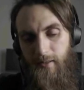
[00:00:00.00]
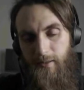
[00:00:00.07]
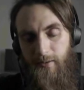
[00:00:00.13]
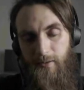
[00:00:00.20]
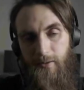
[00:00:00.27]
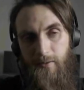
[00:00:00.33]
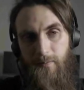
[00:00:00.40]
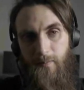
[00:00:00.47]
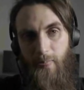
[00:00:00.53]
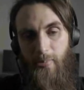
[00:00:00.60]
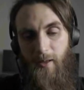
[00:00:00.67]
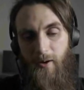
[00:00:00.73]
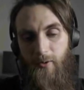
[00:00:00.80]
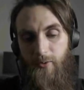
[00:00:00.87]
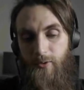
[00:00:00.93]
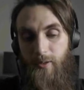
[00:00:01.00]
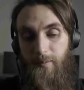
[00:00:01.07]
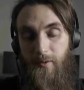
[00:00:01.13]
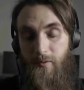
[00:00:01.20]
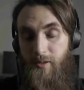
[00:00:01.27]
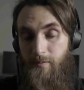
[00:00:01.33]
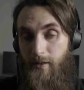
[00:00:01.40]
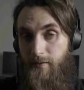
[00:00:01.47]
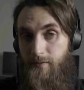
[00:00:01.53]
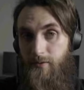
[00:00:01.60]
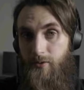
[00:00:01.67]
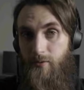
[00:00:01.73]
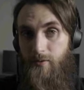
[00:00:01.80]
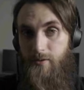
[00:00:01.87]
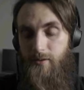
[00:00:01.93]
You know, are you going to be respectful
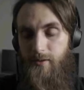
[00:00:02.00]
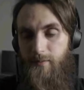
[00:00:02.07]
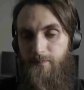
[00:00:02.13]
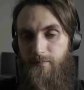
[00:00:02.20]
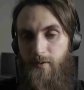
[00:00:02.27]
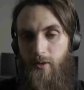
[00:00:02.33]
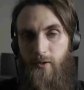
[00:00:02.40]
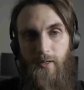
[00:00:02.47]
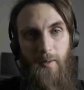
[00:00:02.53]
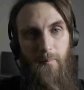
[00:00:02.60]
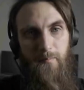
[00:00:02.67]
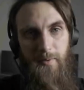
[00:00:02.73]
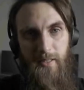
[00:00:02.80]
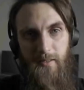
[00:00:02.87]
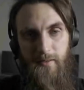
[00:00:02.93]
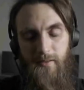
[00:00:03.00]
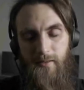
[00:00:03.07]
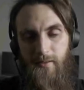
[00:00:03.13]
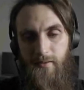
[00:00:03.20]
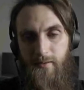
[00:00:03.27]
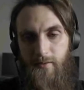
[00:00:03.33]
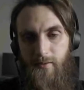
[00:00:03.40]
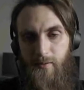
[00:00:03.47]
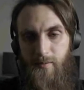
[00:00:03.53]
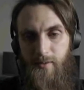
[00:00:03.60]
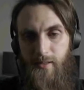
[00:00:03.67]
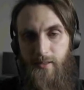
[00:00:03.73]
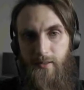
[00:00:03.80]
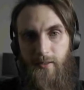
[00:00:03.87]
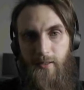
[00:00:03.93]
towards her? Are you going to beat her? You know what
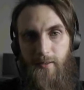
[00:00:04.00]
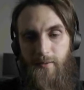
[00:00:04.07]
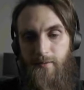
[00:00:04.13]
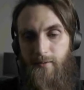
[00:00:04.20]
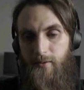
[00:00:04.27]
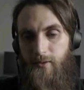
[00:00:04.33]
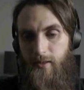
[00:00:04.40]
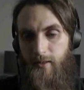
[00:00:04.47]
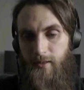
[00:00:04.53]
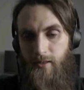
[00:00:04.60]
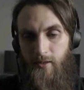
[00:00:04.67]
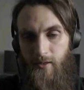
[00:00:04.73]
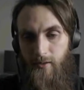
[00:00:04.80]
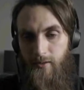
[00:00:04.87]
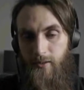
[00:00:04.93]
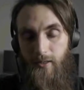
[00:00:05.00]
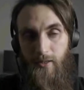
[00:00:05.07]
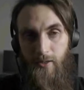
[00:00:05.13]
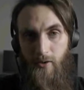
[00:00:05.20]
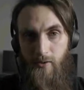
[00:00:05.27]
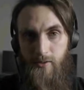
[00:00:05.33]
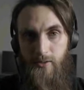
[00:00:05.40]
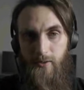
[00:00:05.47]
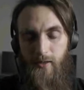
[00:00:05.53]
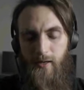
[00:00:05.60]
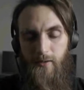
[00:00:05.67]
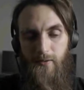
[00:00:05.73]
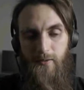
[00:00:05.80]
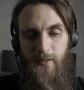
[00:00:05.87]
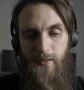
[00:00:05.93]
I'm saying? You're gonna curse her
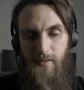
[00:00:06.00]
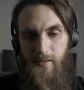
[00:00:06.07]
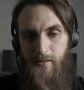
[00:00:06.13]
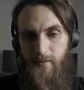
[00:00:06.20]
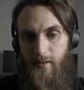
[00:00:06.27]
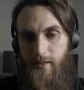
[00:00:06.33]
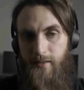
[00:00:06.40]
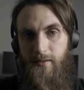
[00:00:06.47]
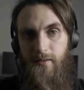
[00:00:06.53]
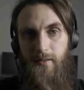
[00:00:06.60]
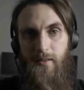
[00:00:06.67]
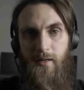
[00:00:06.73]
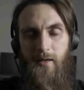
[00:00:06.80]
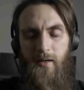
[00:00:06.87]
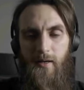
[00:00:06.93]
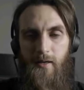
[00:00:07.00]
out. You're gonna slander her.